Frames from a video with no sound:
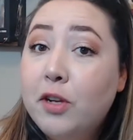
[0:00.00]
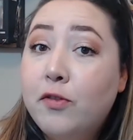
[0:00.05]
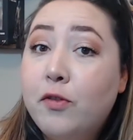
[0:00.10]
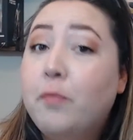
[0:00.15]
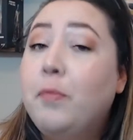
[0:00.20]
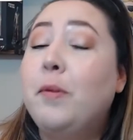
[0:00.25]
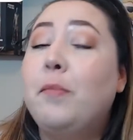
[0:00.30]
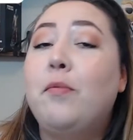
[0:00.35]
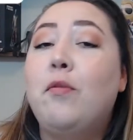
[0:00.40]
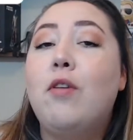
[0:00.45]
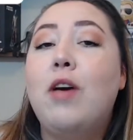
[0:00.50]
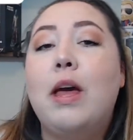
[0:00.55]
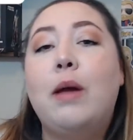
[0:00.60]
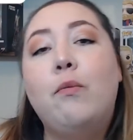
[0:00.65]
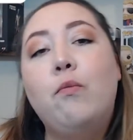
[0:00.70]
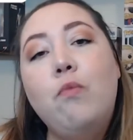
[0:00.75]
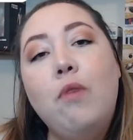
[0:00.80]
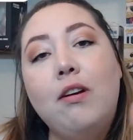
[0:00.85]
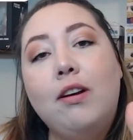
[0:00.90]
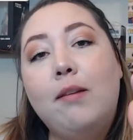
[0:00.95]
people, and
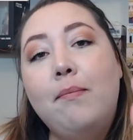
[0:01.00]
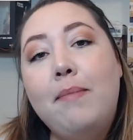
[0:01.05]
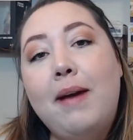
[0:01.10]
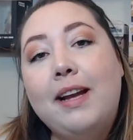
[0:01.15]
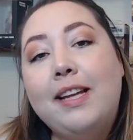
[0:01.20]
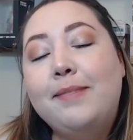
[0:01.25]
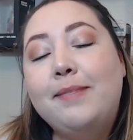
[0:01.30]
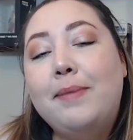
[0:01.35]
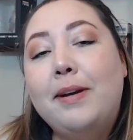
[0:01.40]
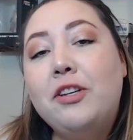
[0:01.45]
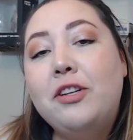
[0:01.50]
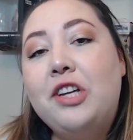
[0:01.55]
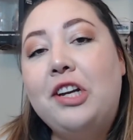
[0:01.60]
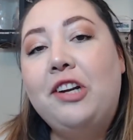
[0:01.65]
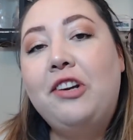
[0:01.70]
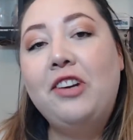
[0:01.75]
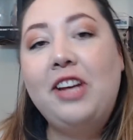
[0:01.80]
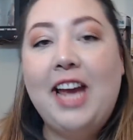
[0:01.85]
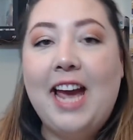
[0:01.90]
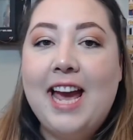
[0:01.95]
welcome back to my channel.
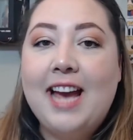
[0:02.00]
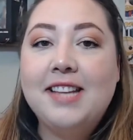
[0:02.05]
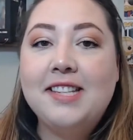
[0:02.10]
Kaz